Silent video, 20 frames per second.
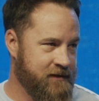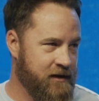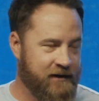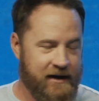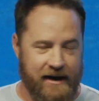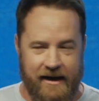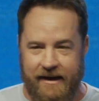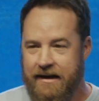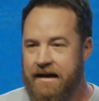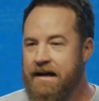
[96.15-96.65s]

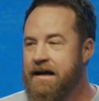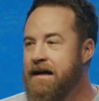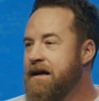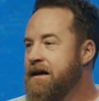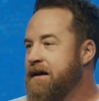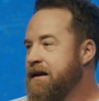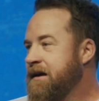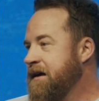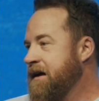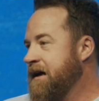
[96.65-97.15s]
Okay,
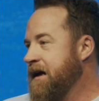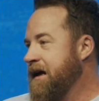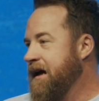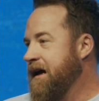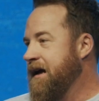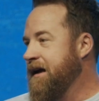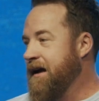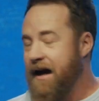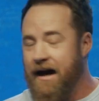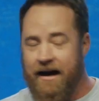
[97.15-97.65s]

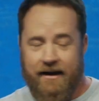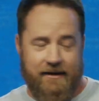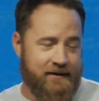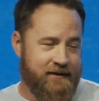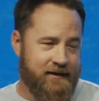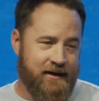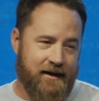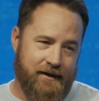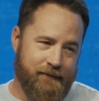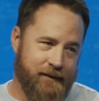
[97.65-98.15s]
yeah.
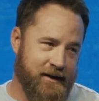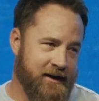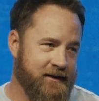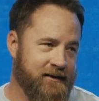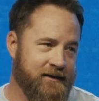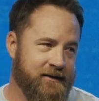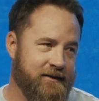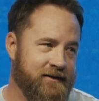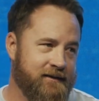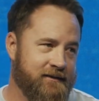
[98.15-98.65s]
I
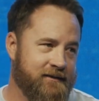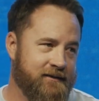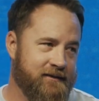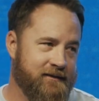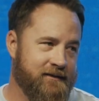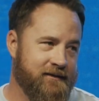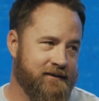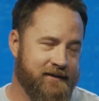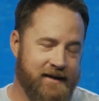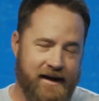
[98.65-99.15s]
mean,
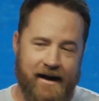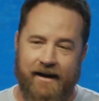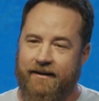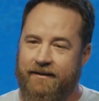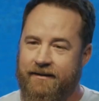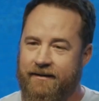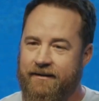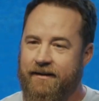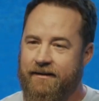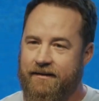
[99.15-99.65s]

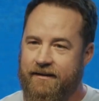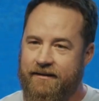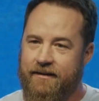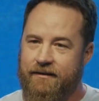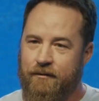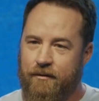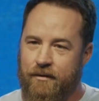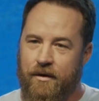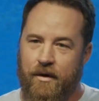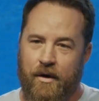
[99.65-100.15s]
yeah.
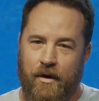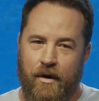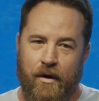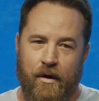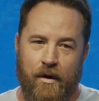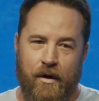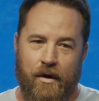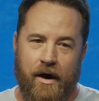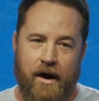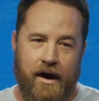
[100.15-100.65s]

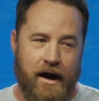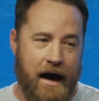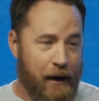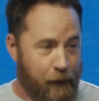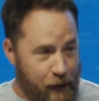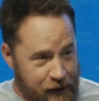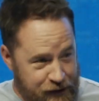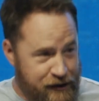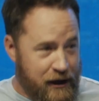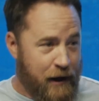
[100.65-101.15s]

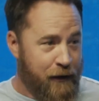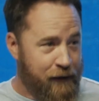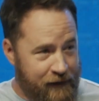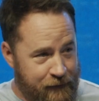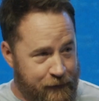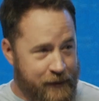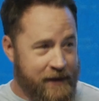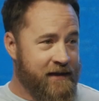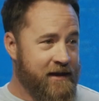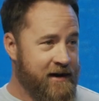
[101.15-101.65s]
I wish y'all would
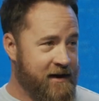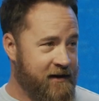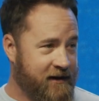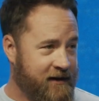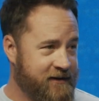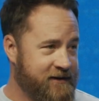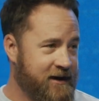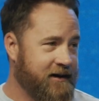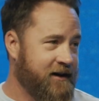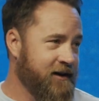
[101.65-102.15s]
have been there
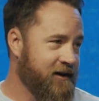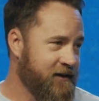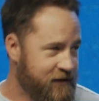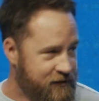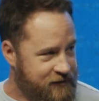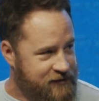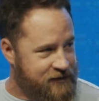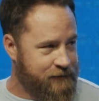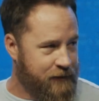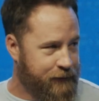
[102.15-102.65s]
because I could have
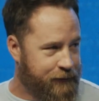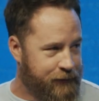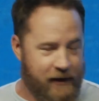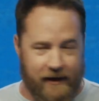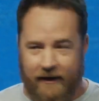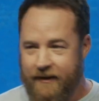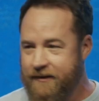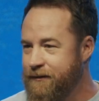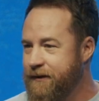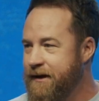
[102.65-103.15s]
used some
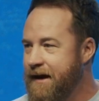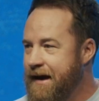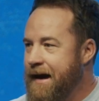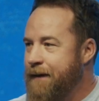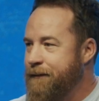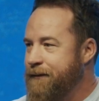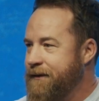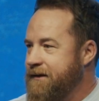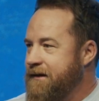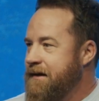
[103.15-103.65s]
applause when it
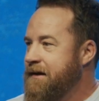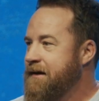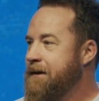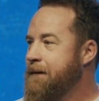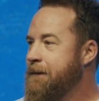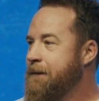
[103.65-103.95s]
happened.